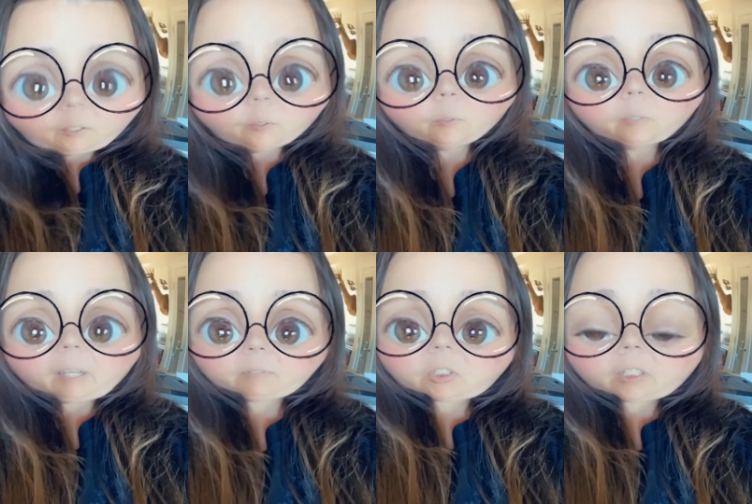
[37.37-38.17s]
Have a
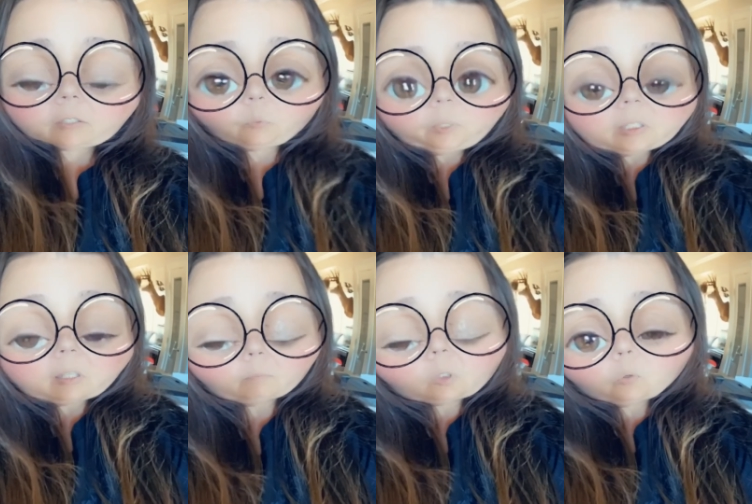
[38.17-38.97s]
chance to win something
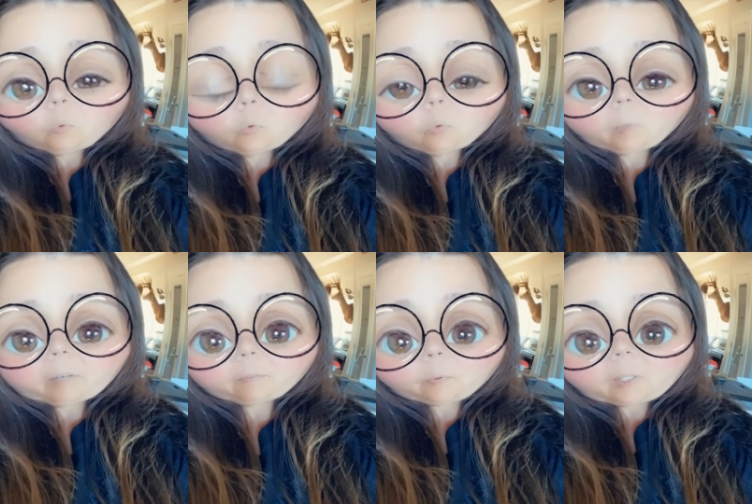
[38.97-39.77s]
cool before
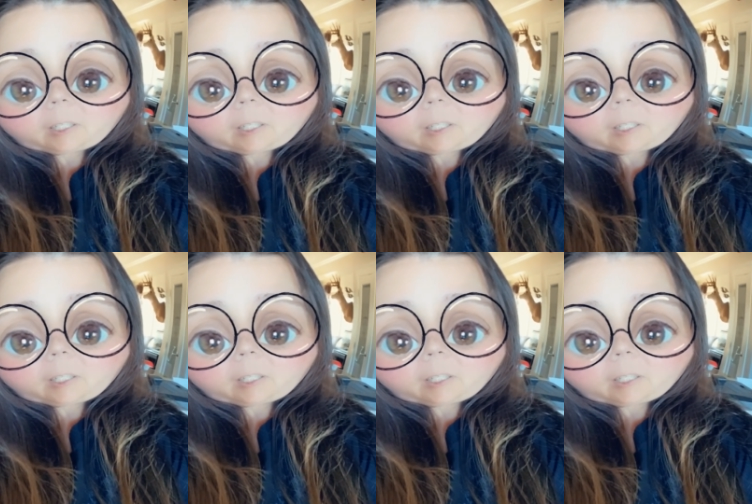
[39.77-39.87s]
the end of